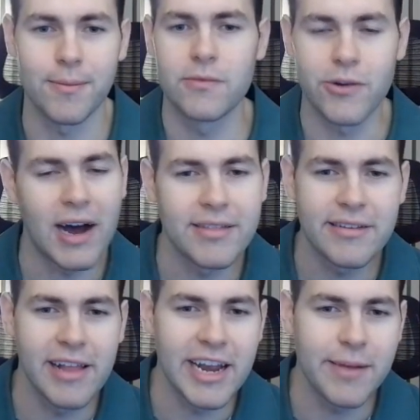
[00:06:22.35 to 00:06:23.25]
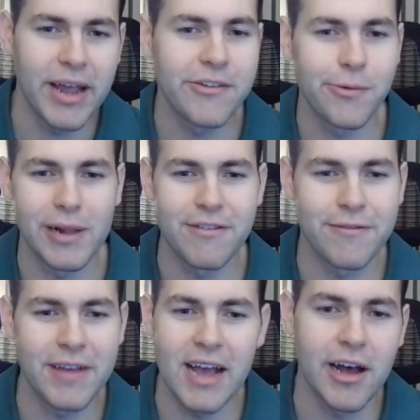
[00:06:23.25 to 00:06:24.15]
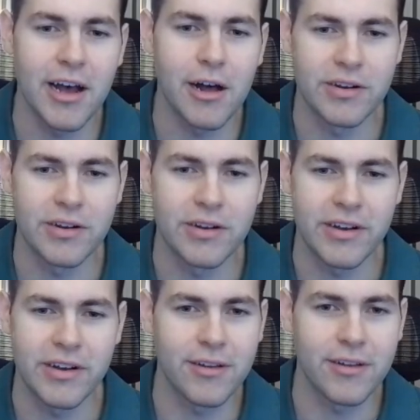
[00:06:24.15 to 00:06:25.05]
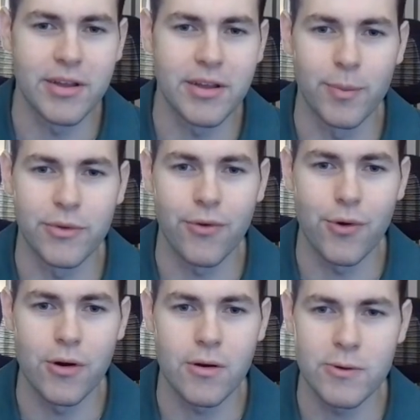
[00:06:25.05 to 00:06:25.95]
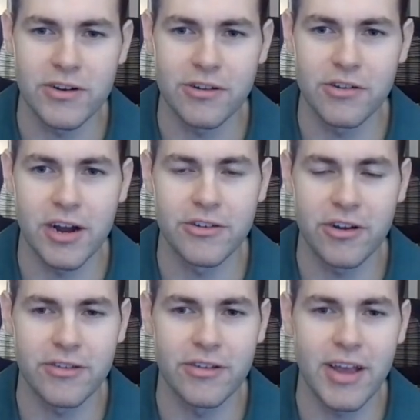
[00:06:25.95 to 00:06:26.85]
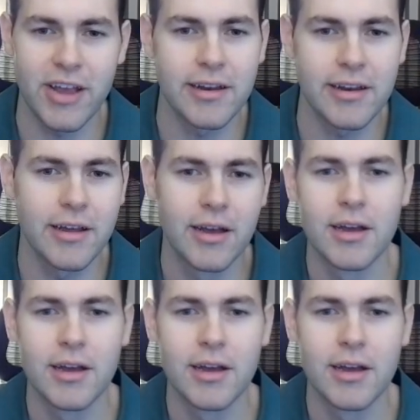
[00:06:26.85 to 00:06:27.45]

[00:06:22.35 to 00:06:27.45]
So on this landing page, we'll have a VSL, which I've got some tips for, which I'll share in just a second.